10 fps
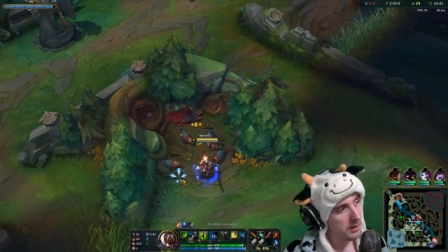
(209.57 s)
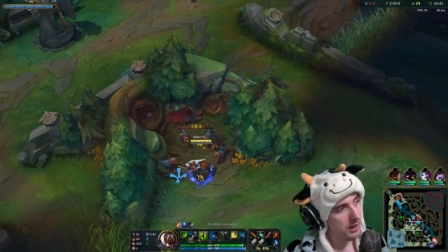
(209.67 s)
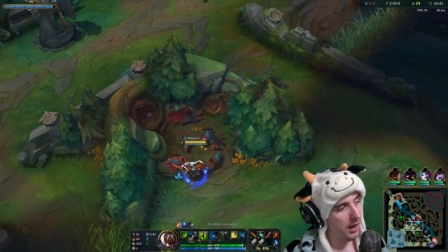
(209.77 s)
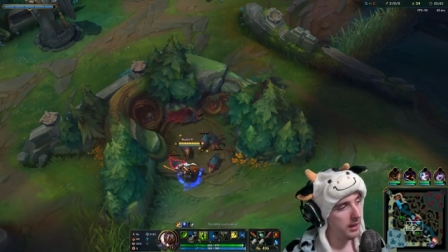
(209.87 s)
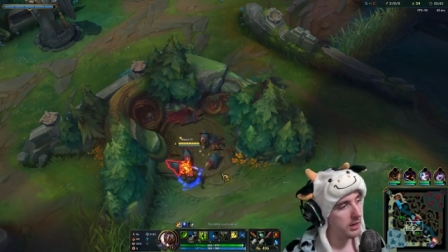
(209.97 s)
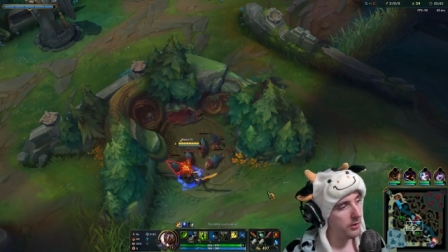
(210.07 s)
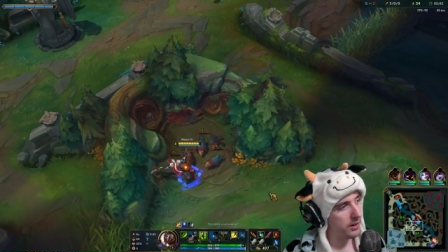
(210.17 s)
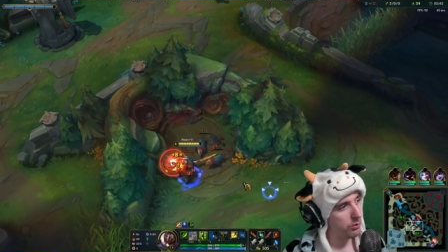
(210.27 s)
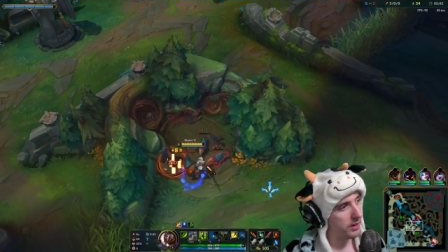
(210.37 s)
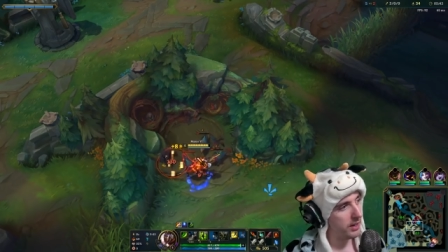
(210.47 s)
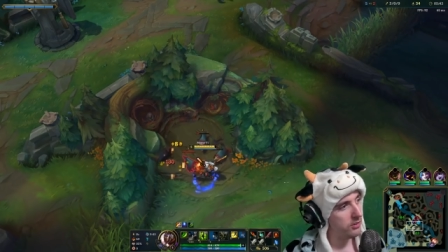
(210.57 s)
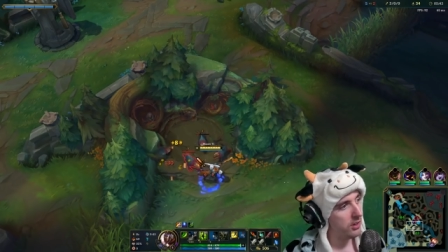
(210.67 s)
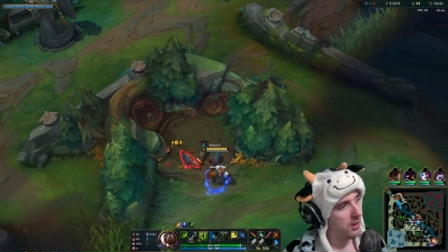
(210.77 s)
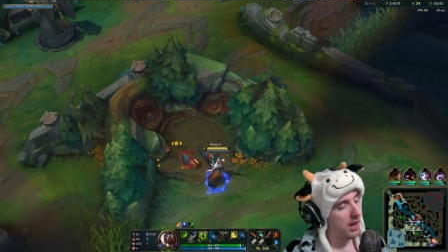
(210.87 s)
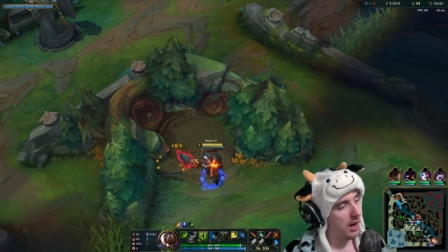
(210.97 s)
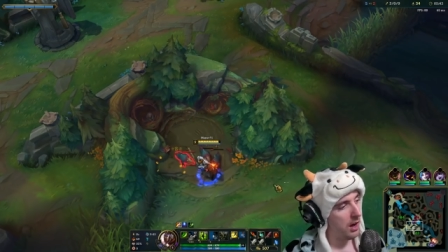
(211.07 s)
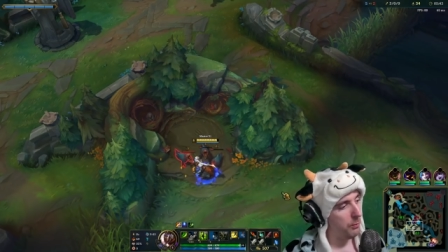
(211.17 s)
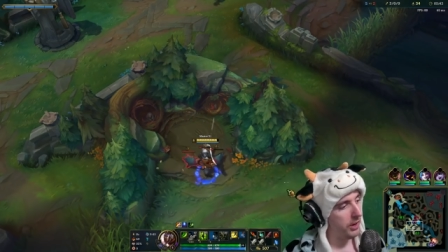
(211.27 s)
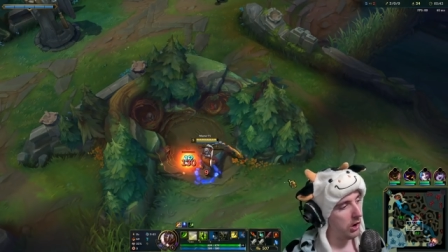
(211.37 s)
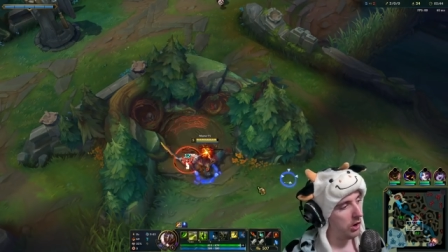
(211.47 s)
uh, you know, it is what it is. Uh,
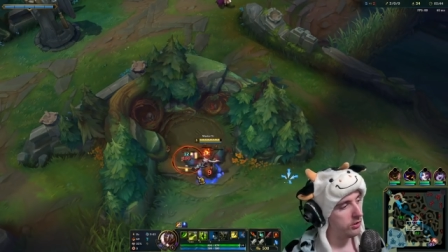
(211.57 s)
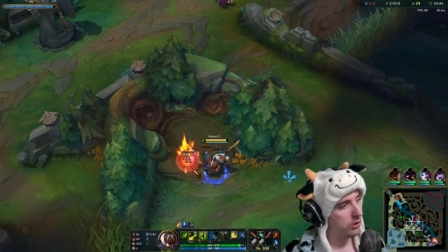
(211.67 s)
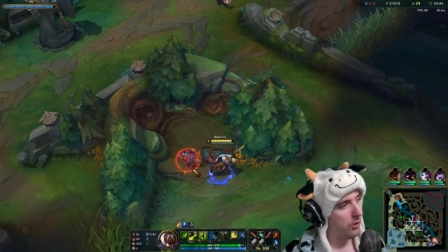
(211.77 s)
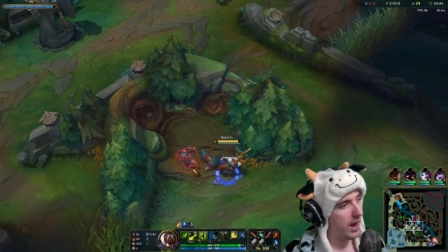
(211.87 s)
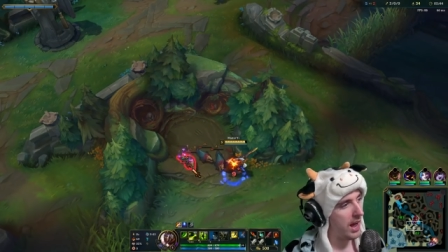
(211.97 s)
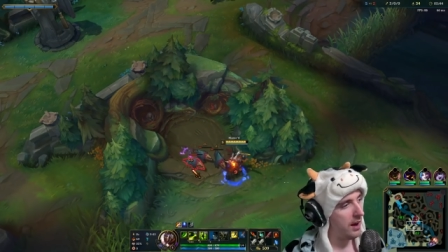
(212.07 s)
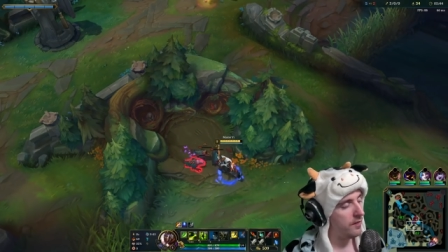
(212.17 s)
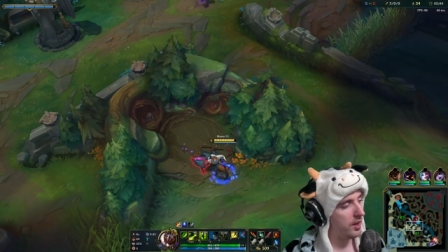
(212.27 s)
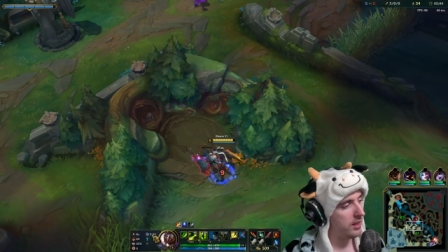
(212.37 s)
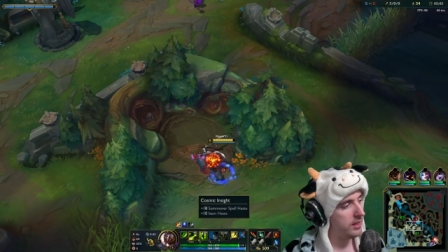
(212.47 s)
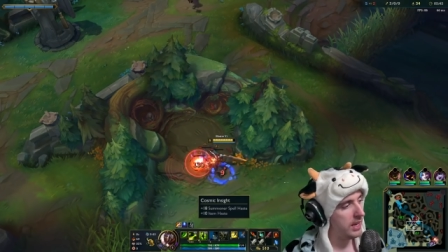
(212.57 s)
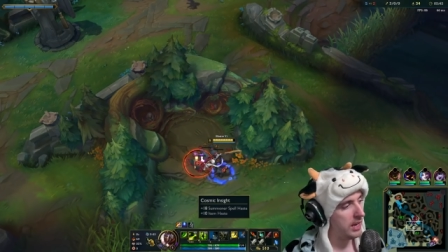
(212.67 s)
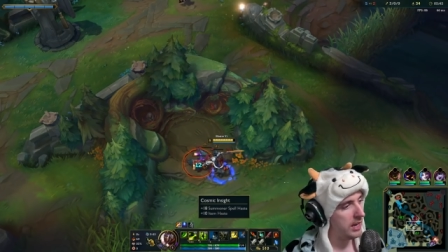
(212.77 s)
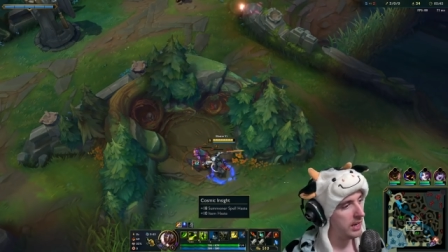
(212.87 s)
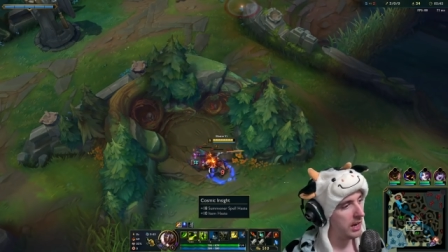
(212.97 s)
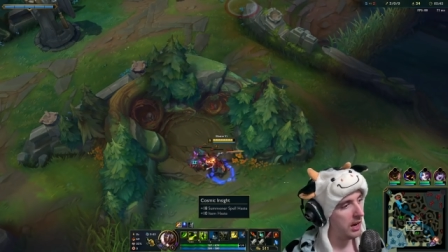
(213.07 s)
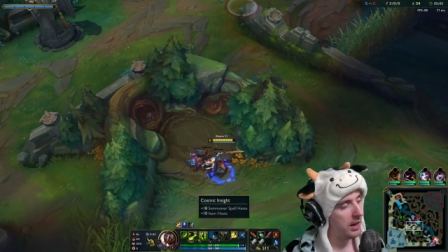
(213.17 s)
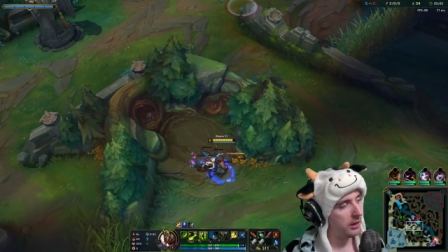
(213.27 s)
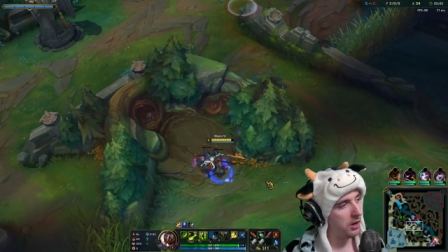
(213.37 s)
we also have the uh,